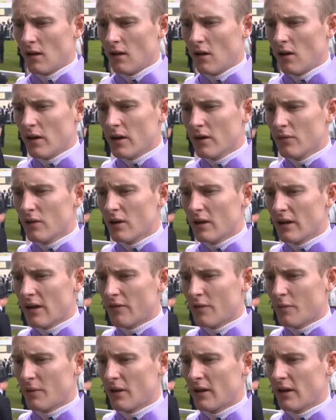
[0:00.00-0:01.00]
I didn't really
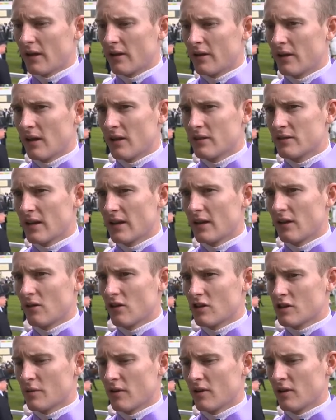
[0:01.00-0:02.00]
have a plan. You know, Danny and
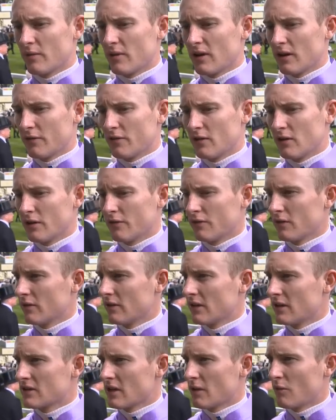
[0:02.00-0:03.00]
I spoke about a few different
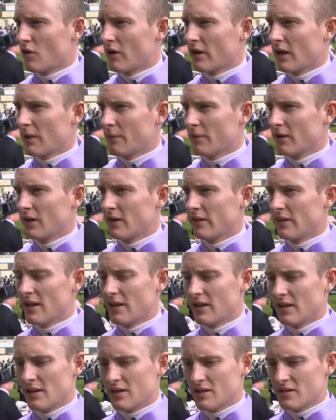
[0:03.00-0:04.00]
things that might happen. In the
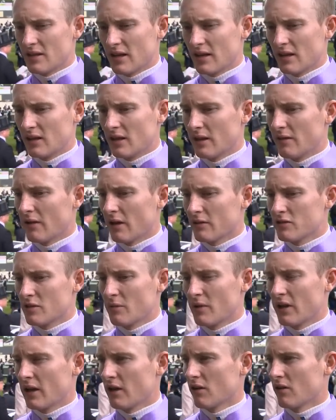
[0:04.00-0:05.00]
end, he just said he'd leave it up to
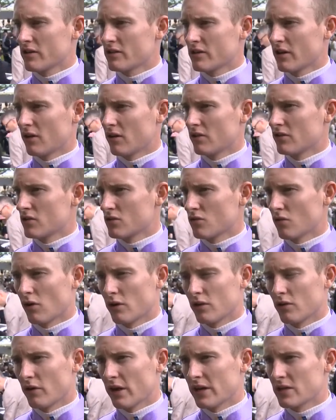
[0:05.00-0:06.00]
me, and I said I'd just
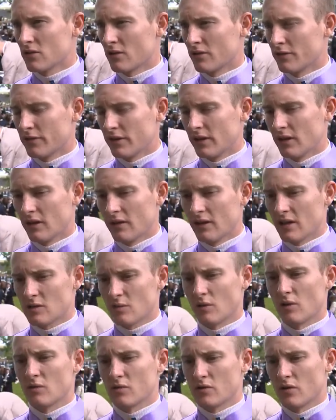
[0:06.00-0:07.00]
ride the race on feel, and
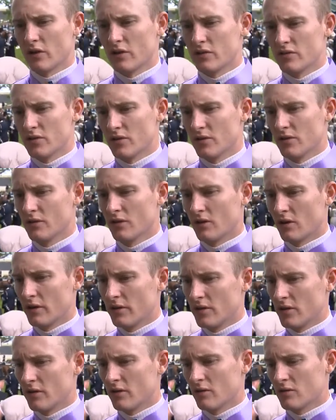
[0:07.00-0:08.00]
that's what I was going to do. I
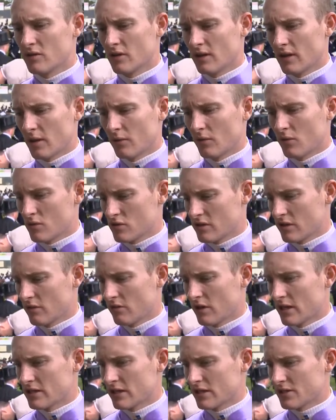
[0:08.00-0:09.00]
knew there was a couple of horses in the
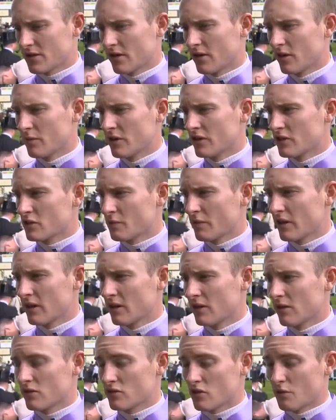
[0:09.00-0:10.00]
race that showed a bit of speed,
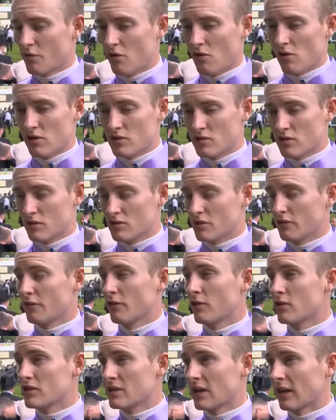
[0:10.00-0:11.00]
and I was surprised I was the
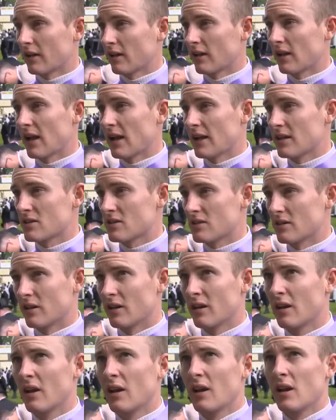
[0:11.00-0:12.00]
first out of the gates and,